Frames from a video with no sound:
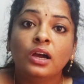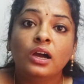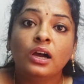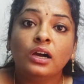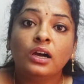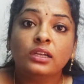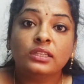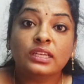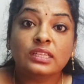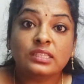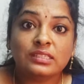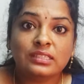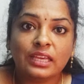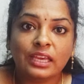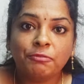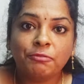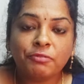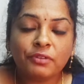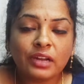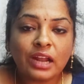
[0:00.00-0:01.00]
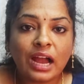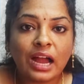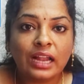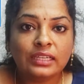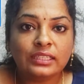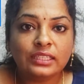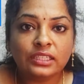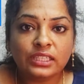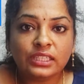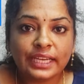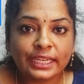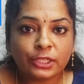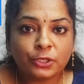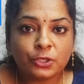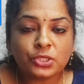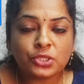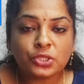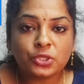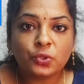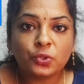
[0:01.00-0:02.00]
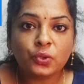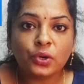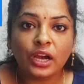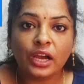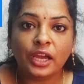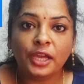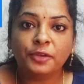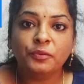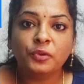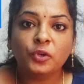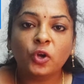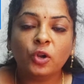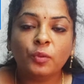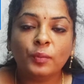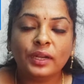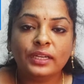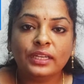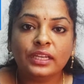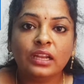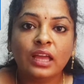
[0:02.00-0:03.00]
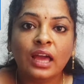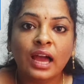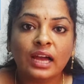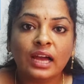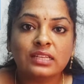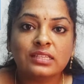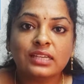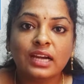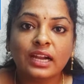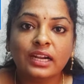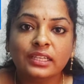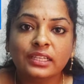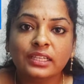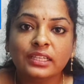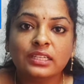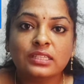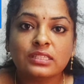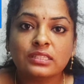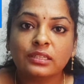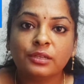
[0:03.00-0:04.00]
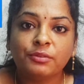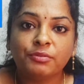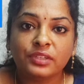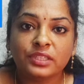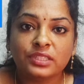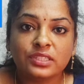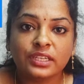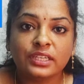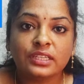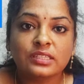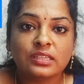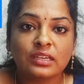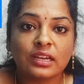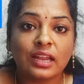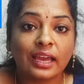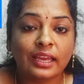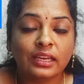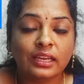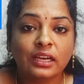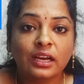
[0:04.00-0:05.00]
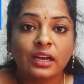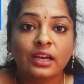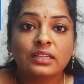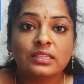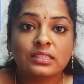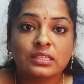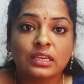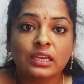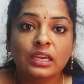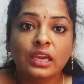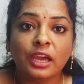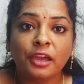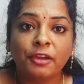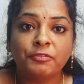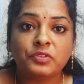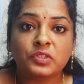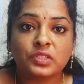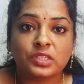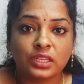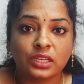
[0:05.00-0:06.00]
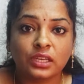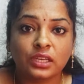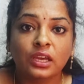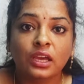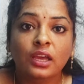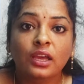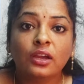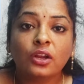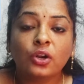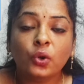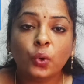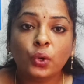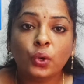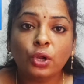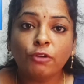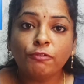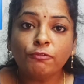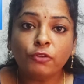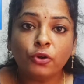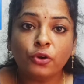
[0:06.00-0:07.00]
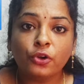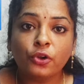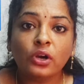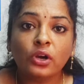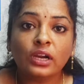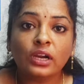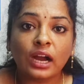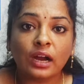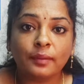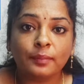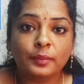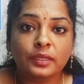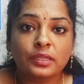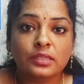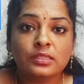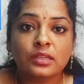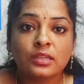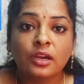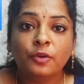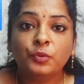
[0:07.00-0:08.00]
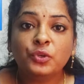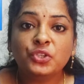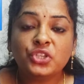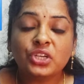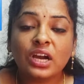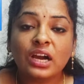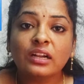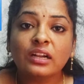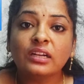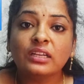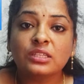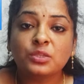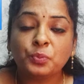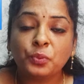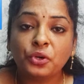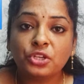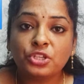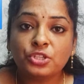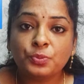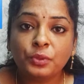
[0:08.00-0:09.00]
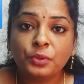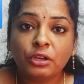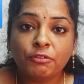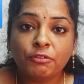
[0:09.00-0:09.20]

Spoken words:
The safer alternatives to environmental hazardous refrigerants like CFC, chlorofluorocarbons, which are responsible